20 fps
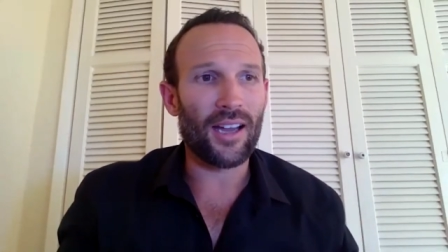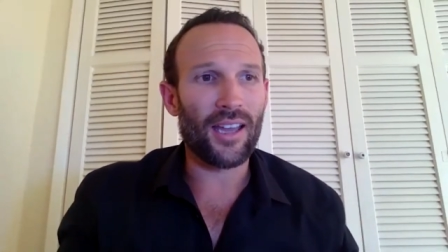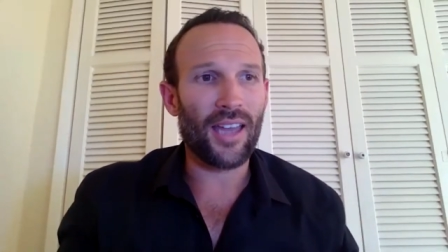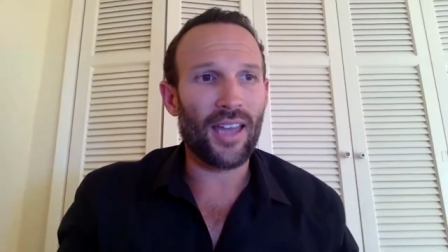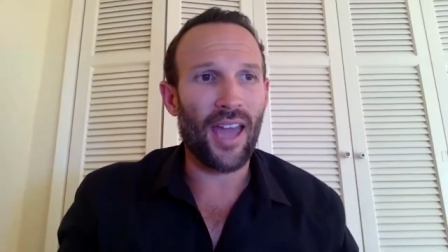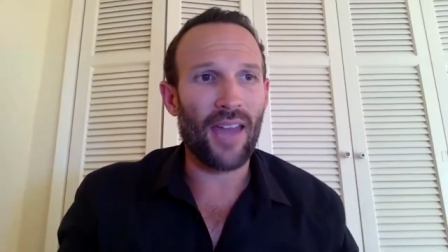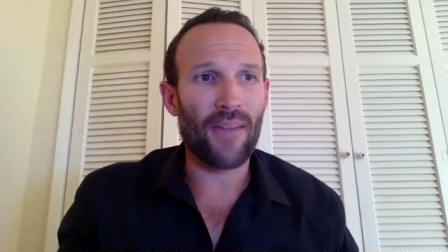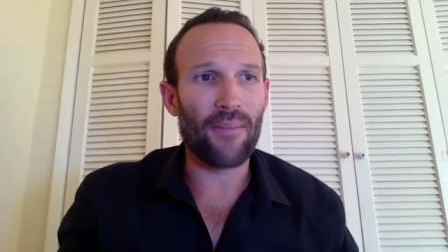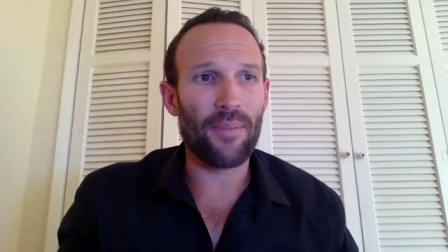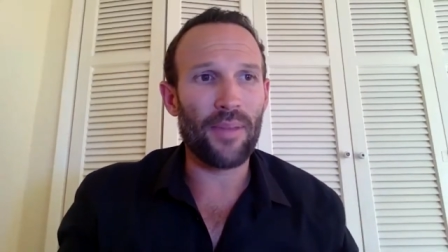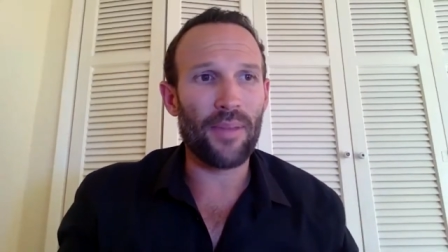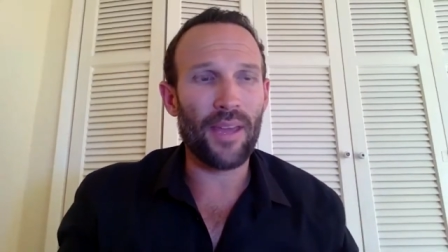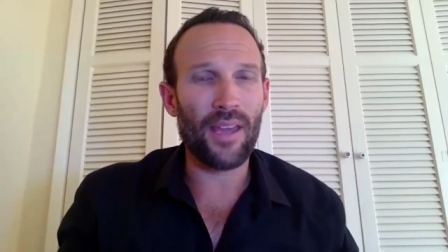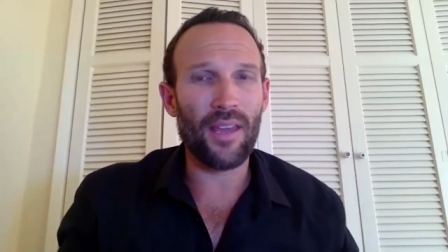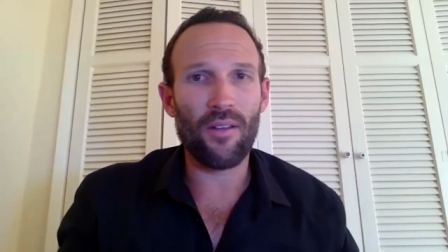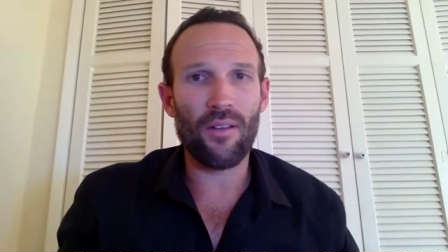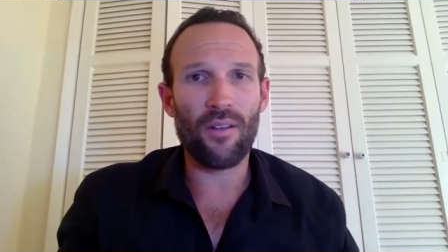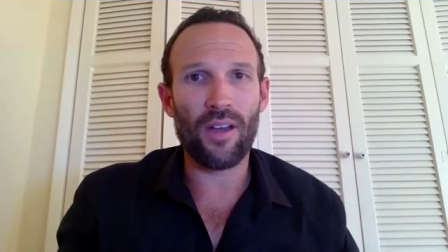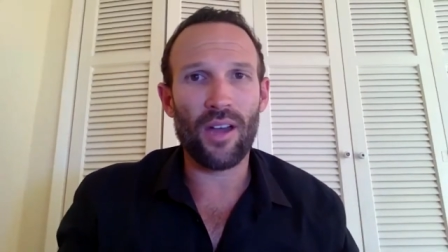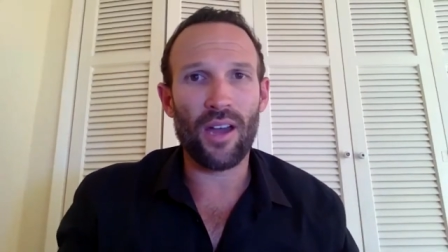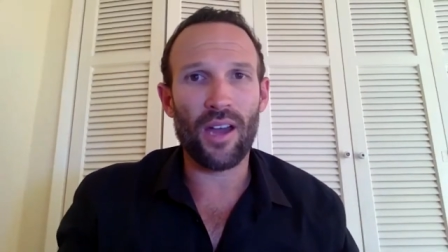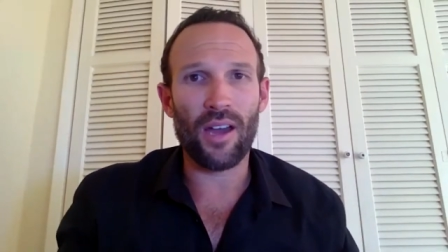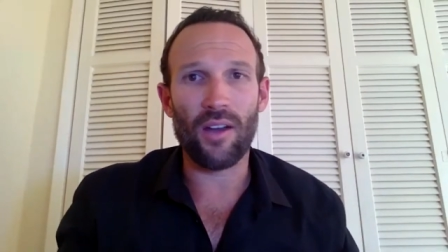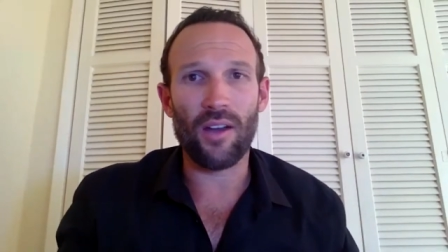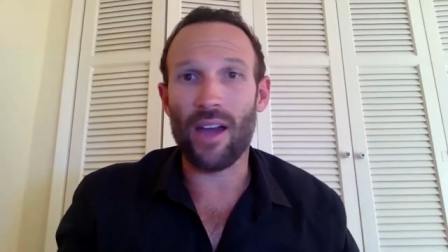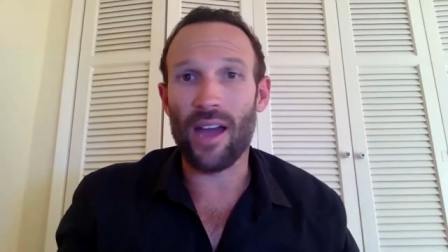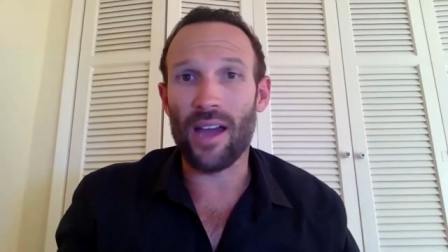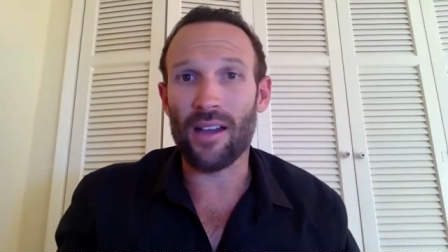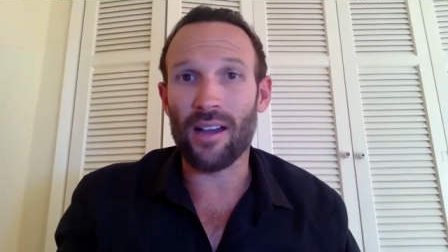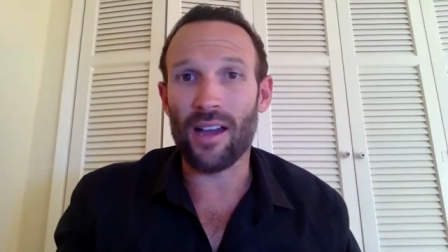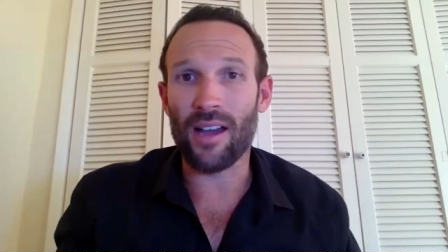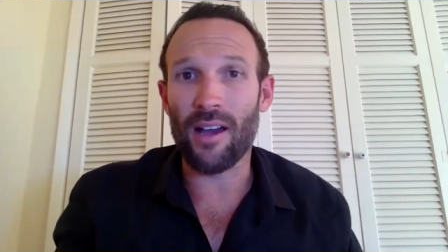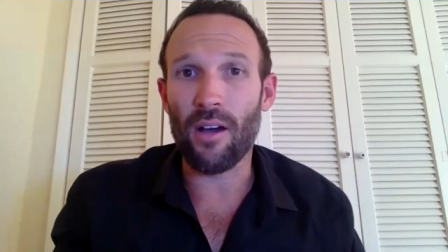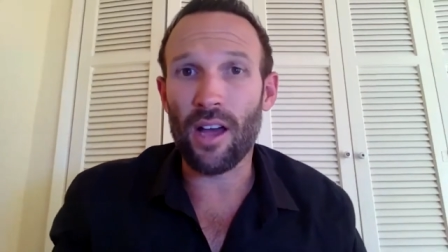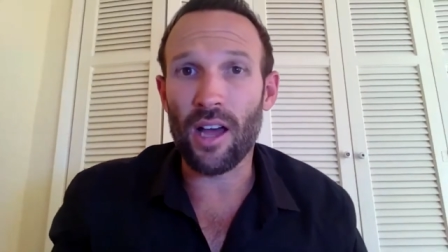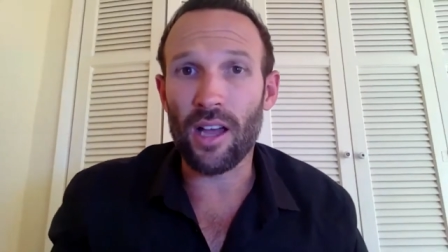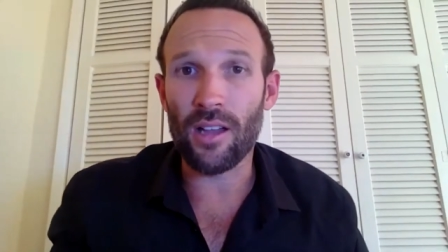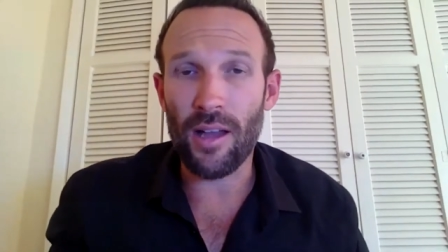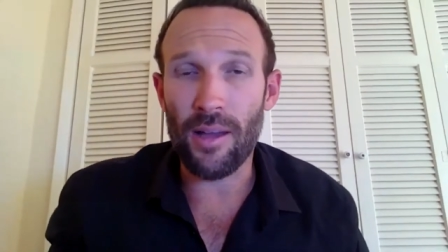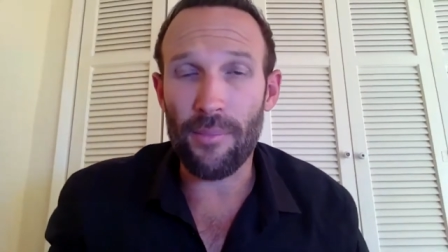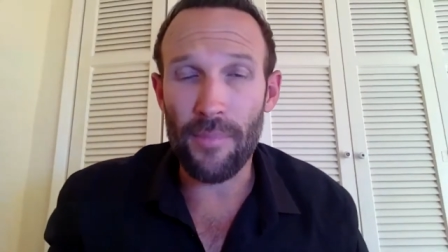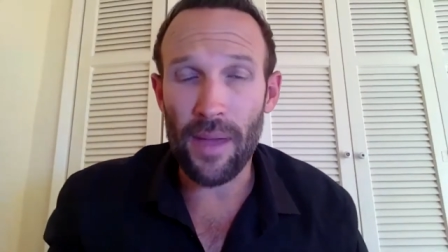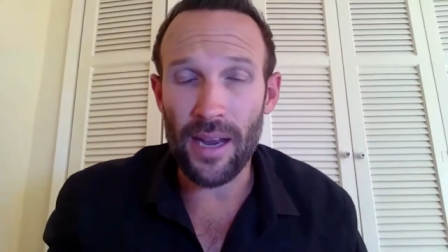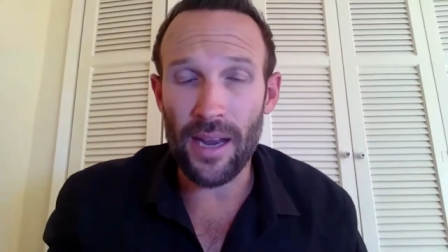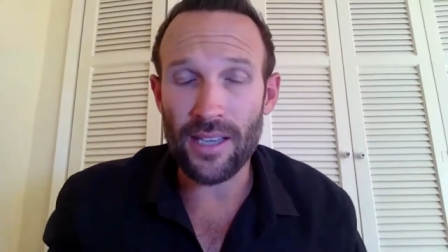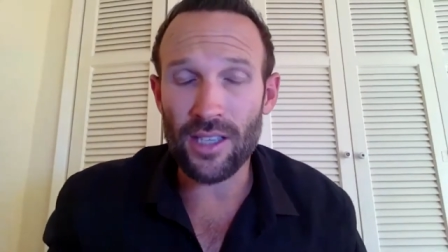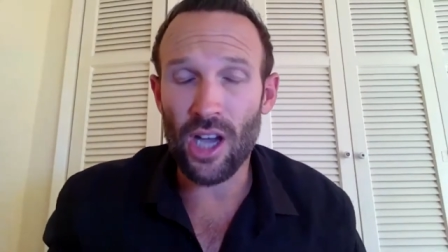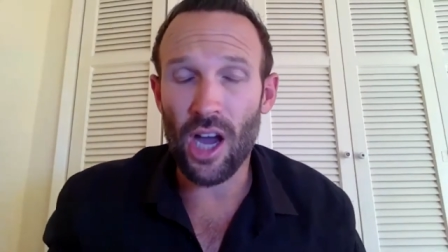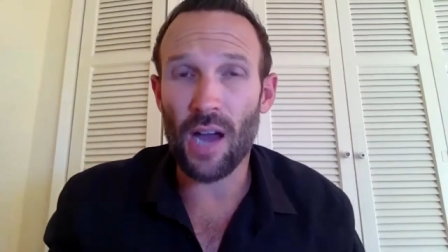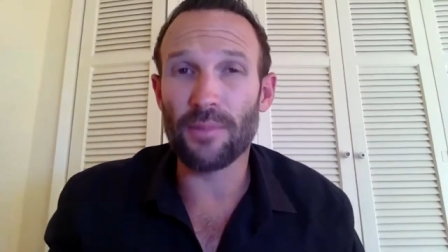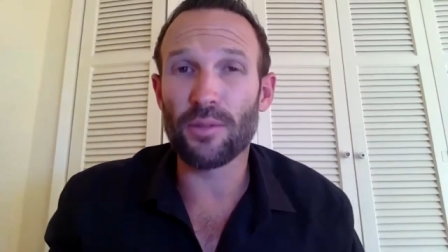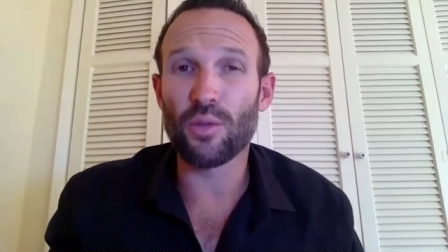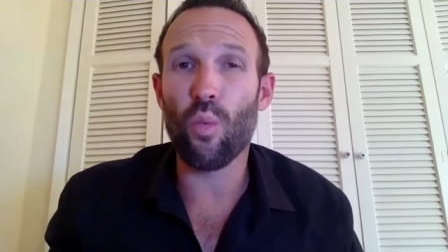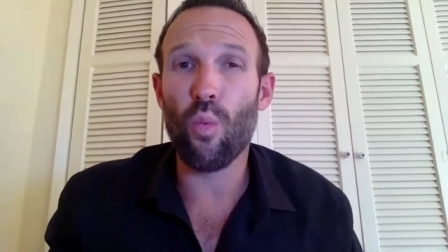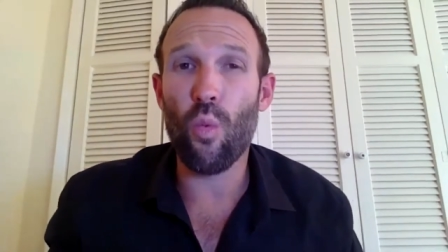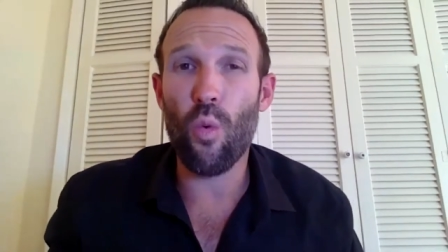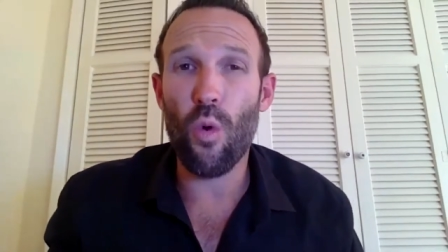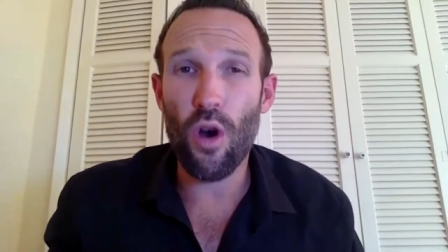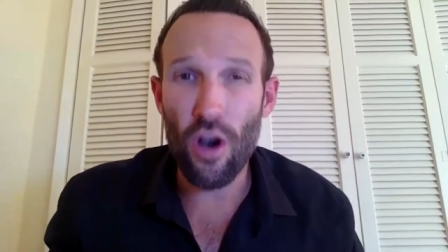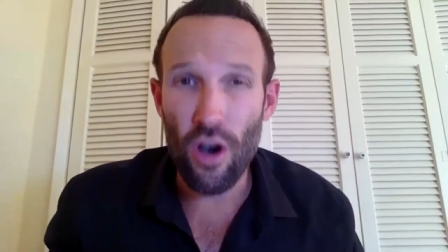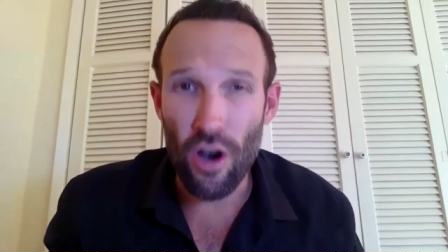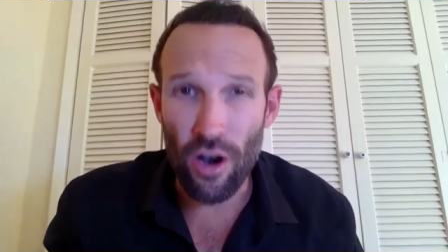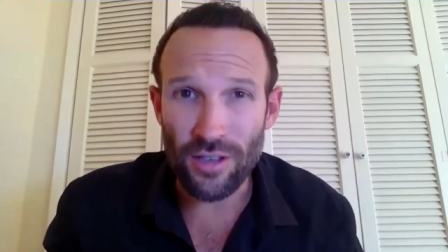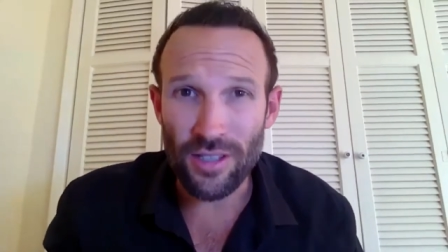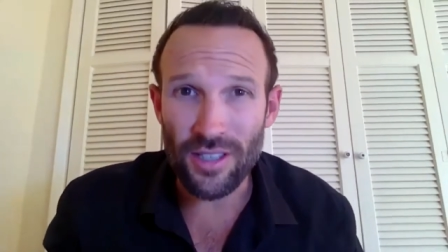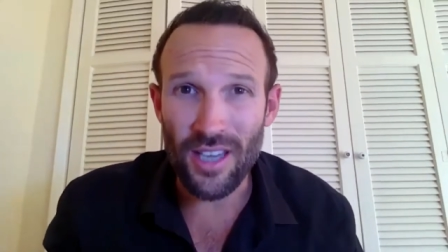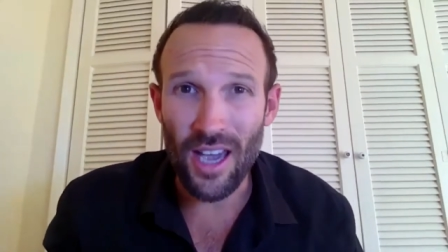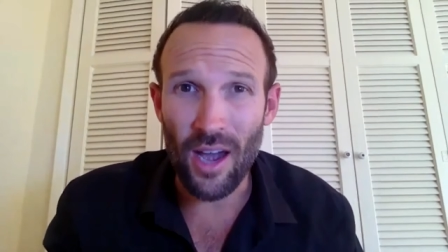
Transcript: can be many times worse,